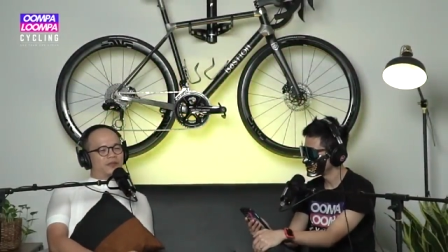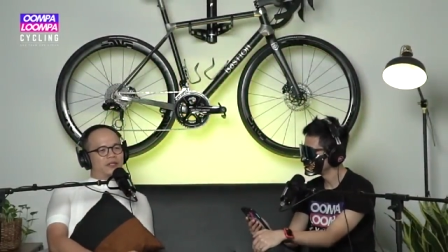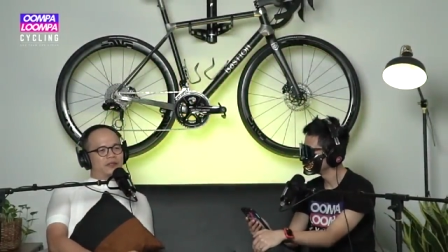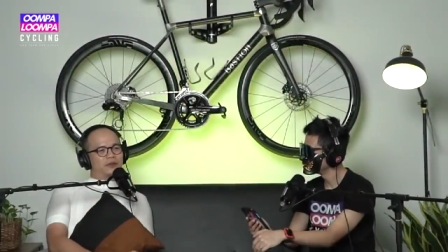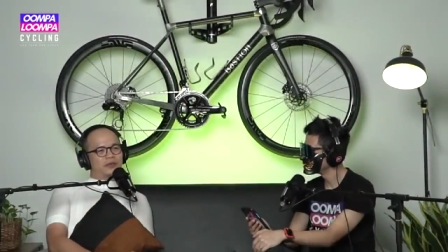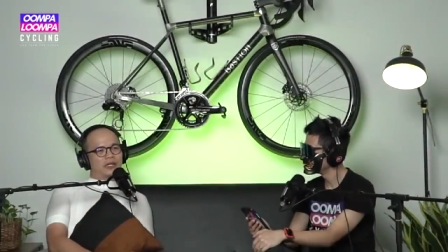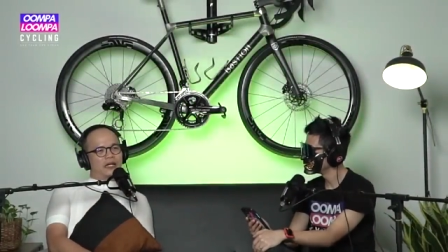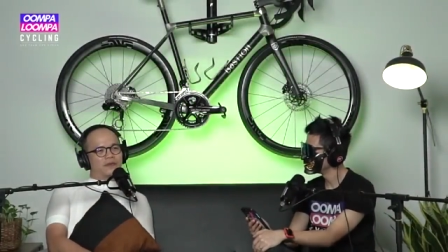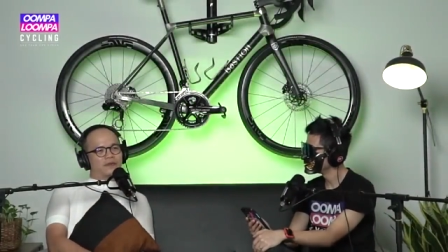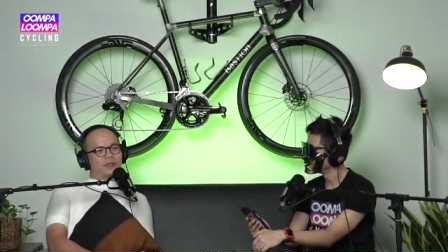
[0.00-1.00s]
really so
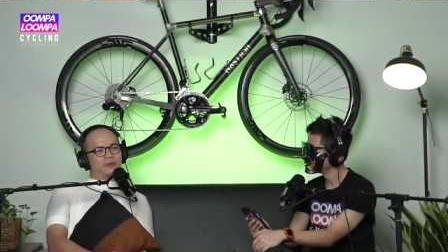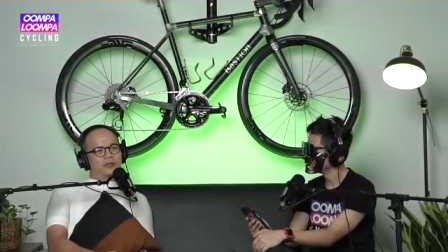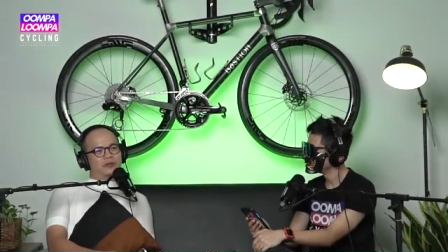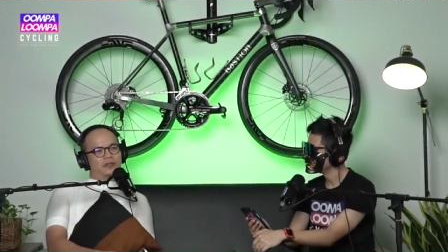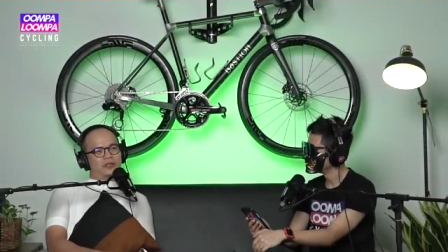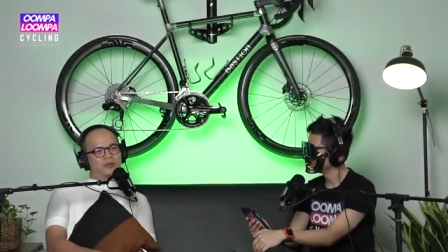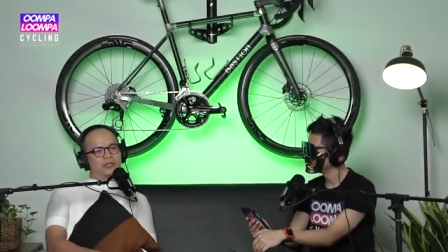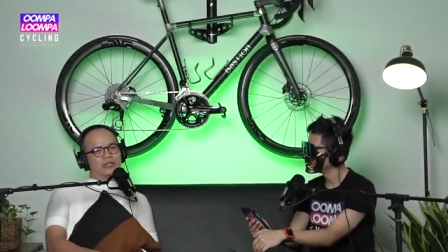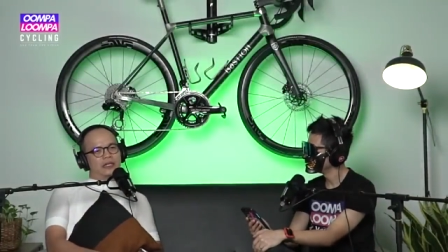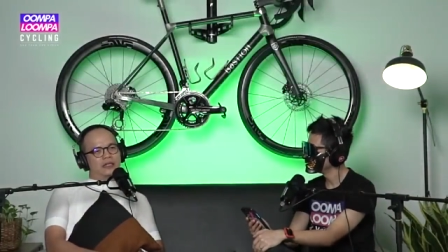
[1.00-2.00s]
tough. I mean, just be
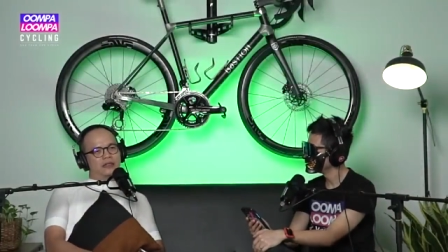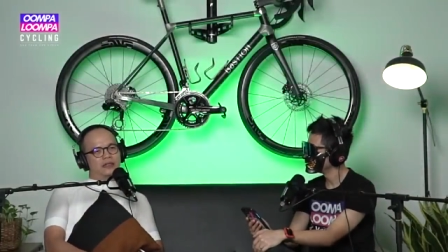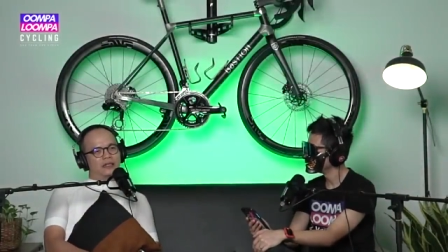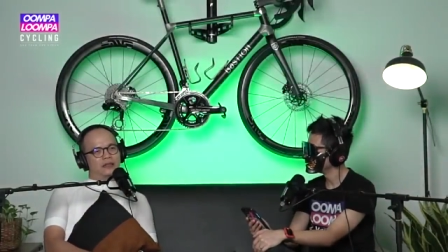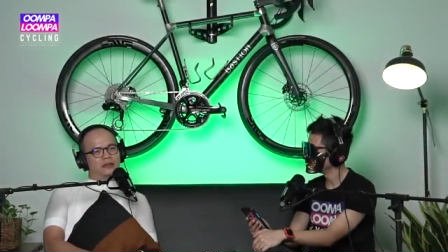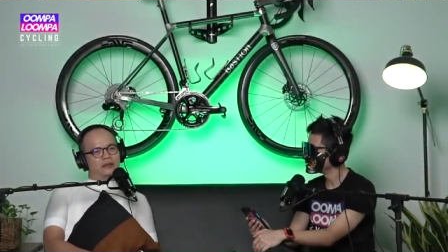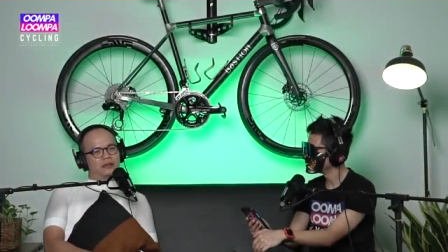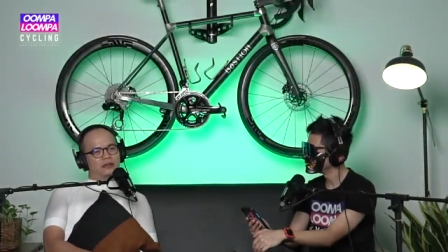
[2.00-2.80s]
nice and